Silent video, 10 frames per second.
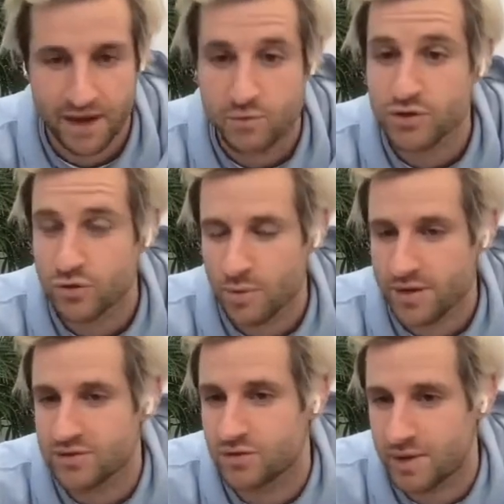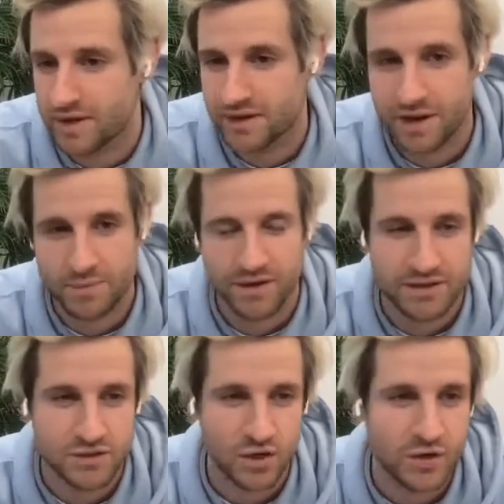we do our best to make it happen.
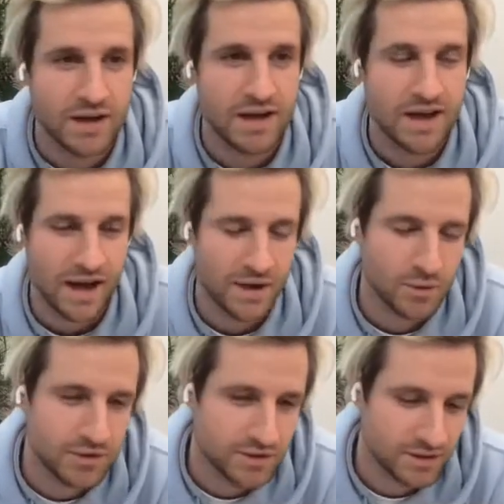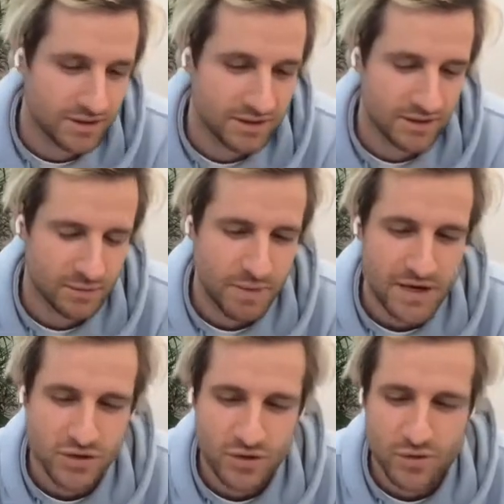And so I will
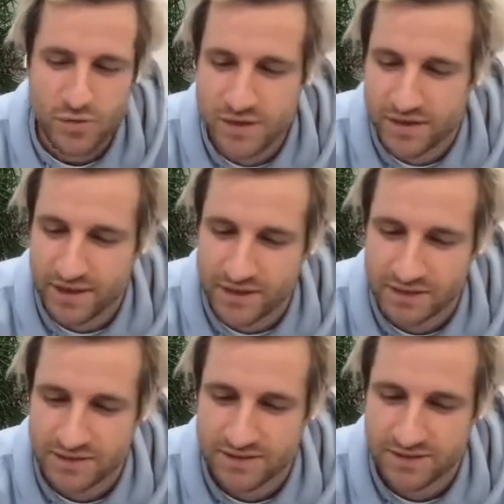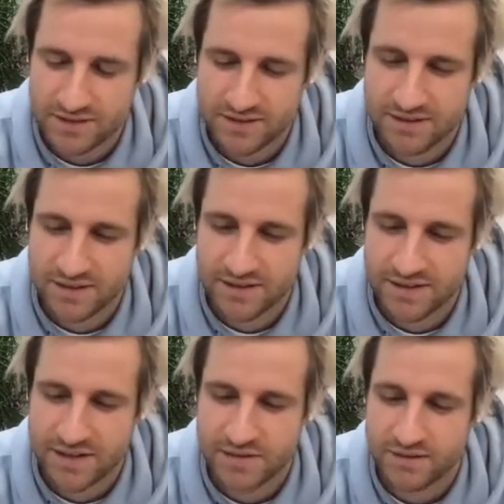mention 3 things
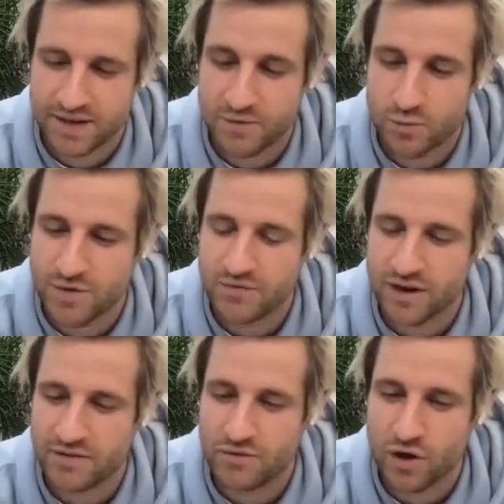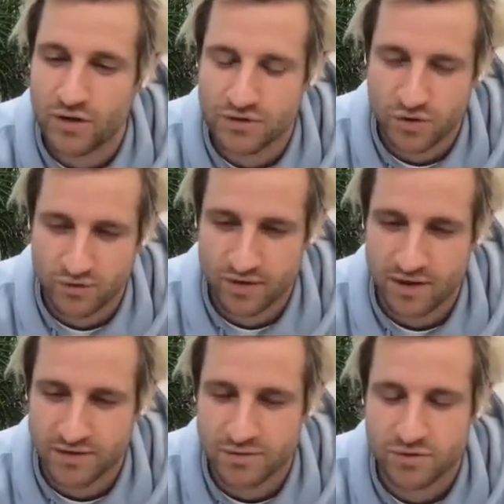that we've kind of learned so far
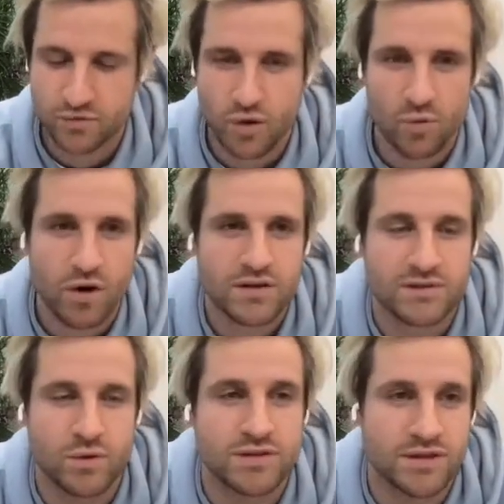in terms of what works and what